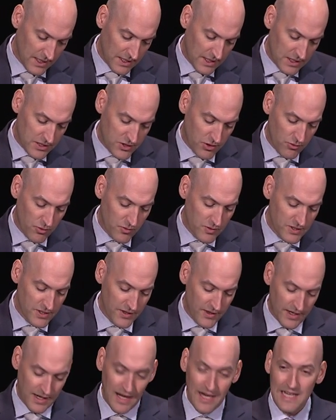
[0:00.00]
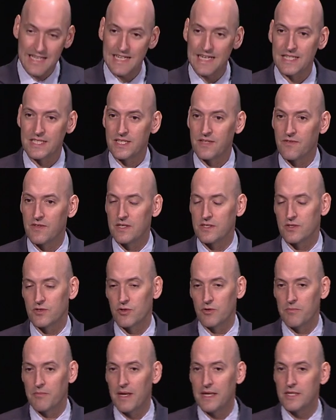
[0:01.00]
So it was in the context of this
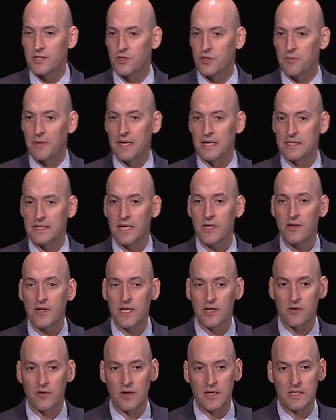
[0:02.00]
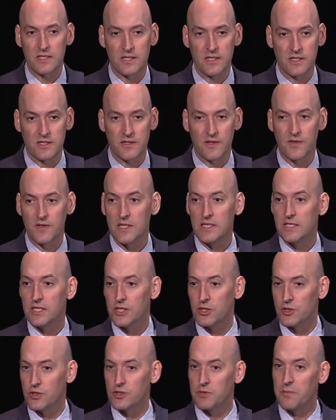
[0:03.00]
tremendous humanitarian crisis that these
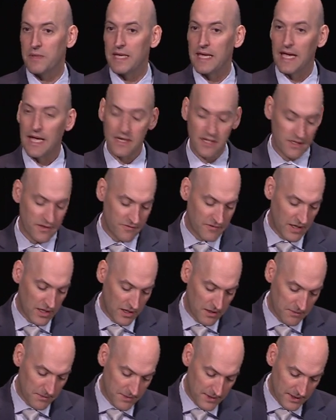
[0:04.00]
issues began to develop.